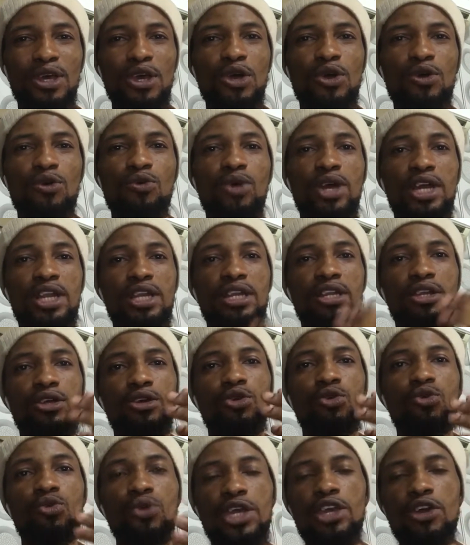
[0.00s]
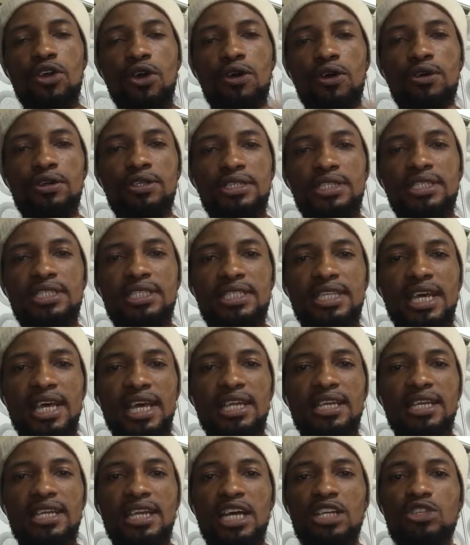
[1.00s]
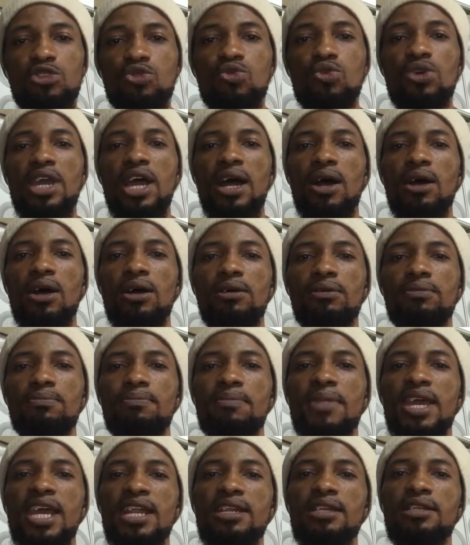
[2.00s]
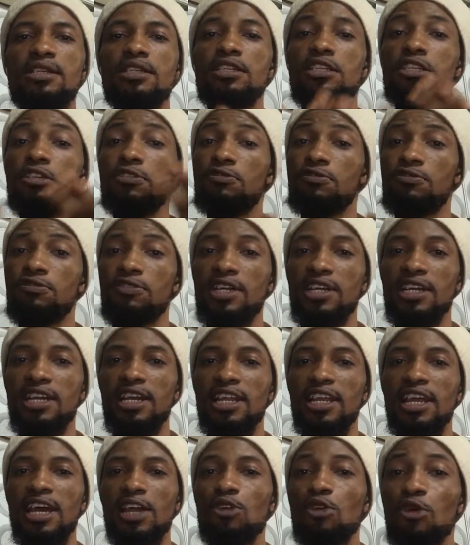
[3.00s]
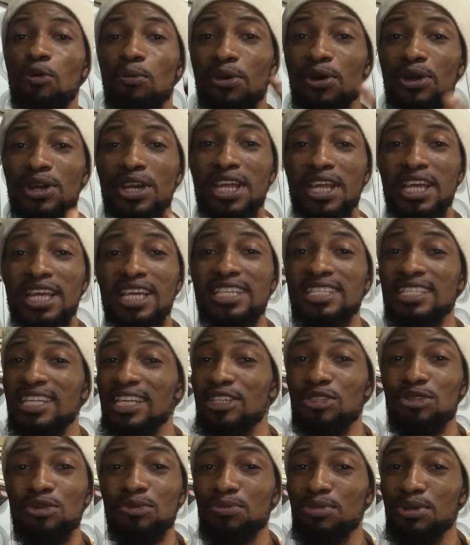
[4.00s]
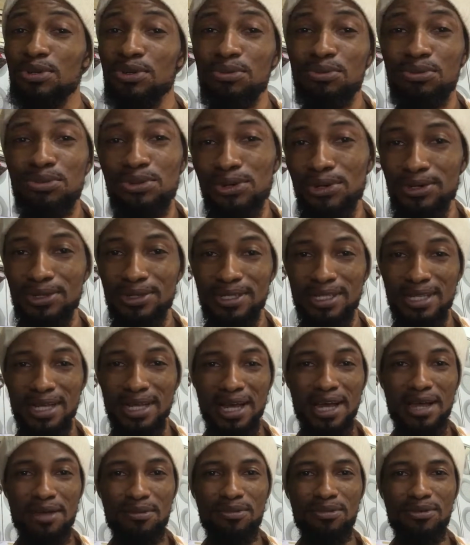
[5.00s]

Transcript: When we understand that we are made differently and nobody is a supreme prototype,